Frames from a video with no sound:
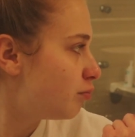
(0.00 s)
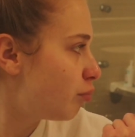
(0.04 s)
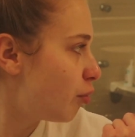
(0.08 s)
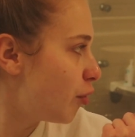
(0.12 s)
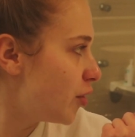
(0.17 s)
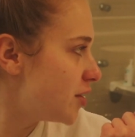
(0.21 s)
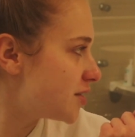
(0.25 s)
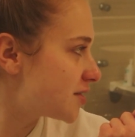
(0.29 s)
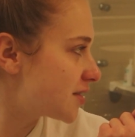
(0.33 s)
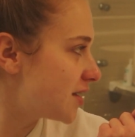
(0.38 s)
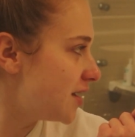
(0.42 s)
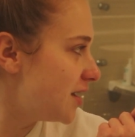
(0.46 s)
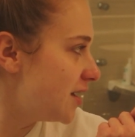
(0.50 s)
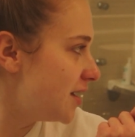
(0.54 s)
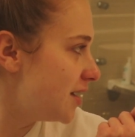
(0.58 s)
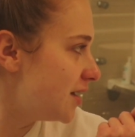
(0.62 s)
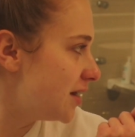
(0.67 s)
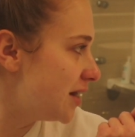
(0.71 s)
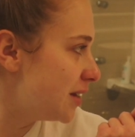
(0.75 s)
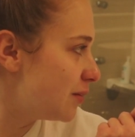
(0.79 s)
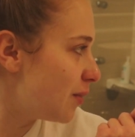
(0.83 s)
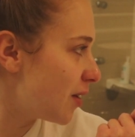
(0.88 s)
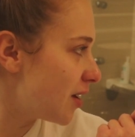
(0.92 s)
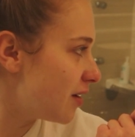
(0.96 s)
Whiskey!
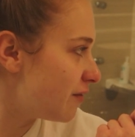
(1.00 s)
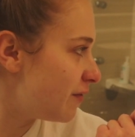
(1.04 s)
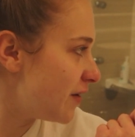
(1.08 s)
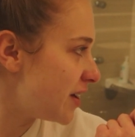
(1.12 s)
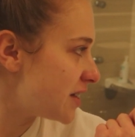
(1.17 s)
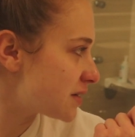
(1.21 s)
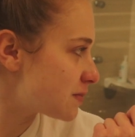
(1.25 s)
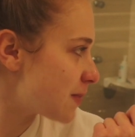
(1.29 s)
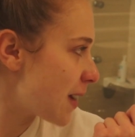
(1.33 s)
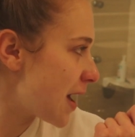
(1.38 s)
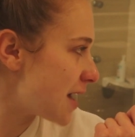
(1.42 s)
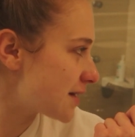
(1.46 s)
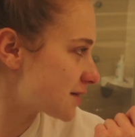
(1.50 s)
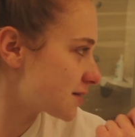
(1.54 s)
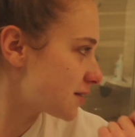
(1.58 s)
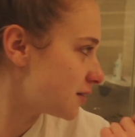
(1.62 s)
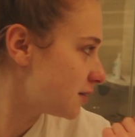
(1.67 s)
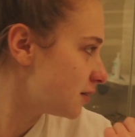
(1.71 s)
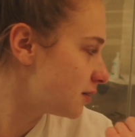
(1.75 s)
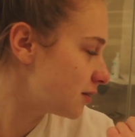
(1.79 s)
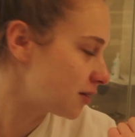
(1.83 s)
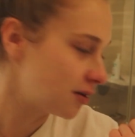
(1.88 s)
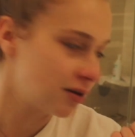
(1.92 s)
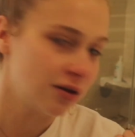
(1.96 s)
You want a face mask?
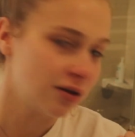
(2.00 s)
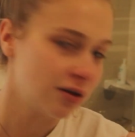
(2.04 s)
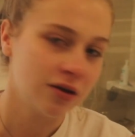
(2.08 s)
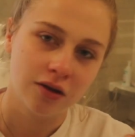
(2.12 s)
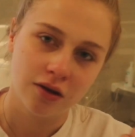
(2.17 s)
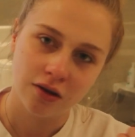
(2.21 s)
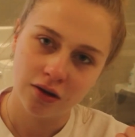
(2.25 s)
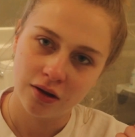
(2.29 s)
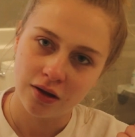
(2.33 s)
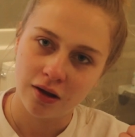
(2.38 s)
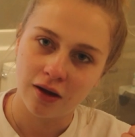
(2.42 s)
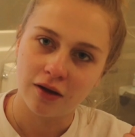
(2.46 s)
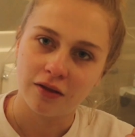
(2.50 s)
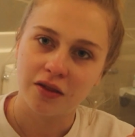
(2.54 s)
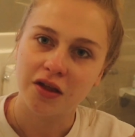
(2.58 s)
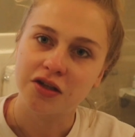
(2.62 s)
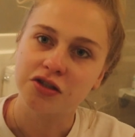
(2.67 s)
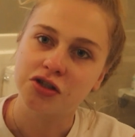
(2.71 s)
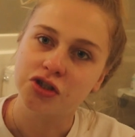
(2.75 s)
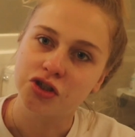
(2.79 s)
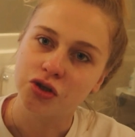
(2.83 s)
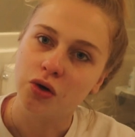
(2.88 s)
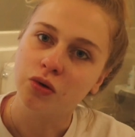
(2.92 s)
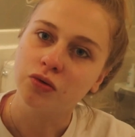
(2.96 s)

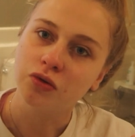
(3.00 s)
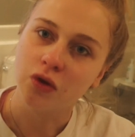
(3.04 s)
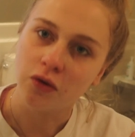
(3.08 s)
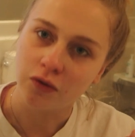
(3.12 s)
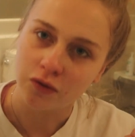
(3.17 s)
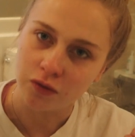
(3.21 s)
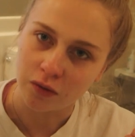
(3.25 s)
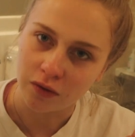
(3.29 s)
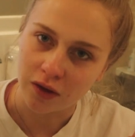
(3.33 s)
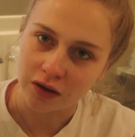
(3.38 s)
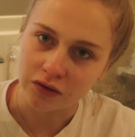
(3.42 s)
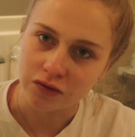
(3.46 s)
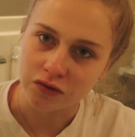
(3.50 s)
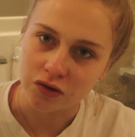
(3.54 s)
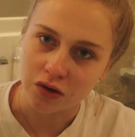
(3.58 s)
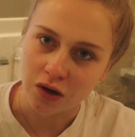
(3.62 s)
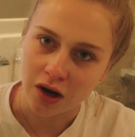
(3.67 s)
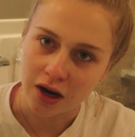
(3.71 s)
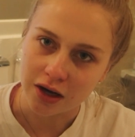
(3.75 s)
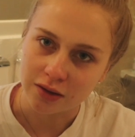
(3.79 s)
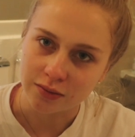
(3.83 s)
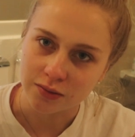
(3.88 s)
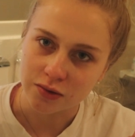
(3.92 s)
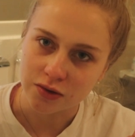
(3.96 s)
That's a joke. Don't do that to
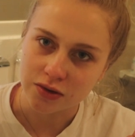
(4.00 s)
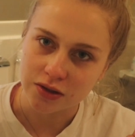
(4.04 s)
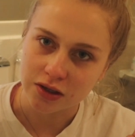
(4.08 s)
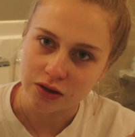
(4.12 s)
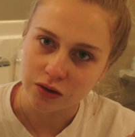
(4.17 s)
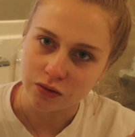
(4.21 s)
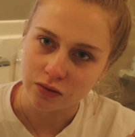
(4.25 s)
your animals.